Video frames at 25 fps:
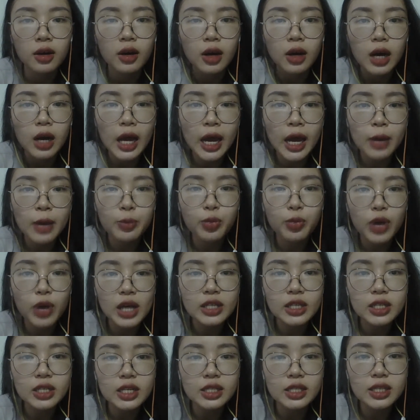and
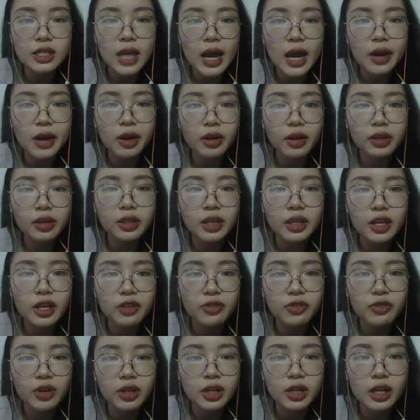prices are not
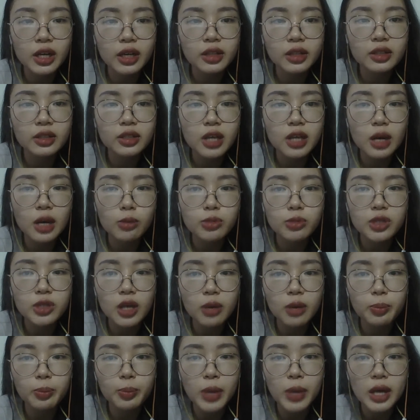given in terms
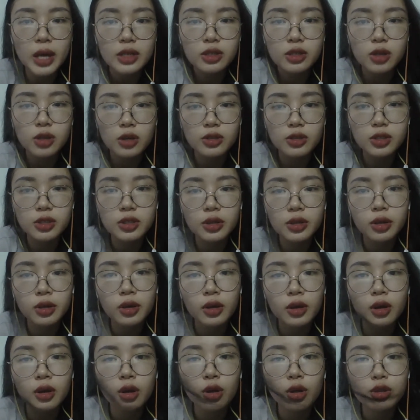of pesos,
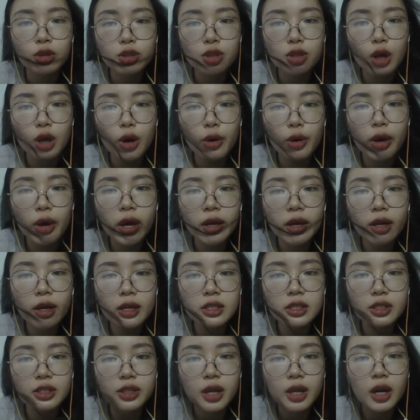so it
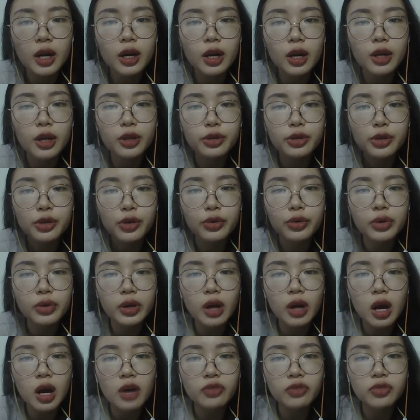is not a
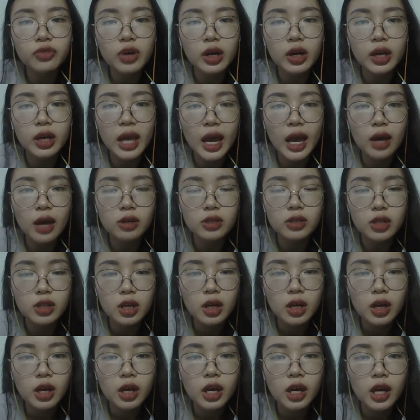unit of account.
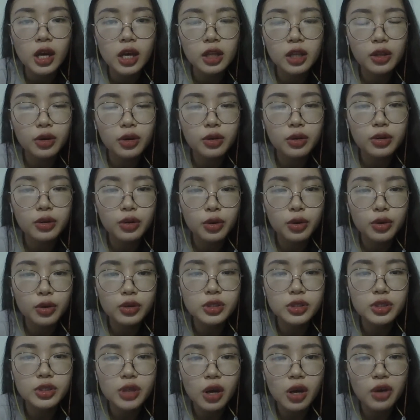It
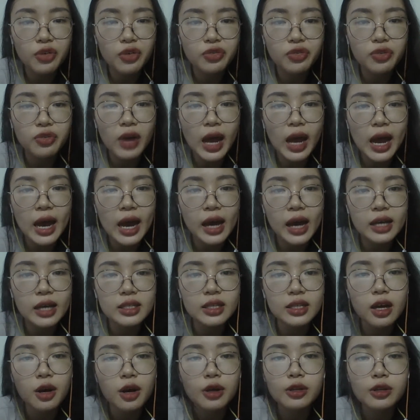could serve
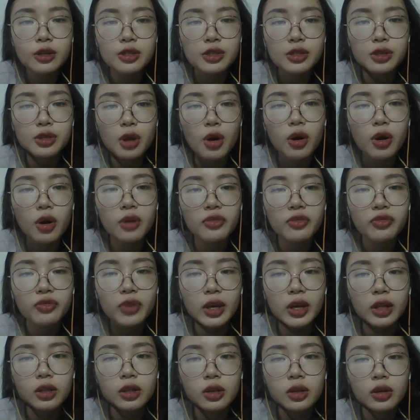as a store of
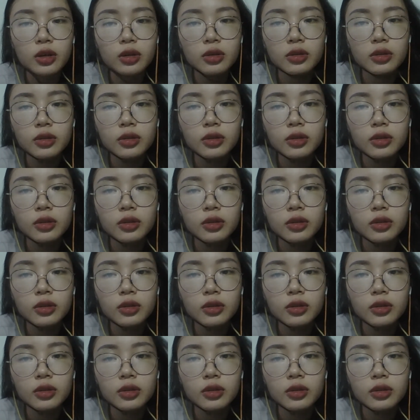value.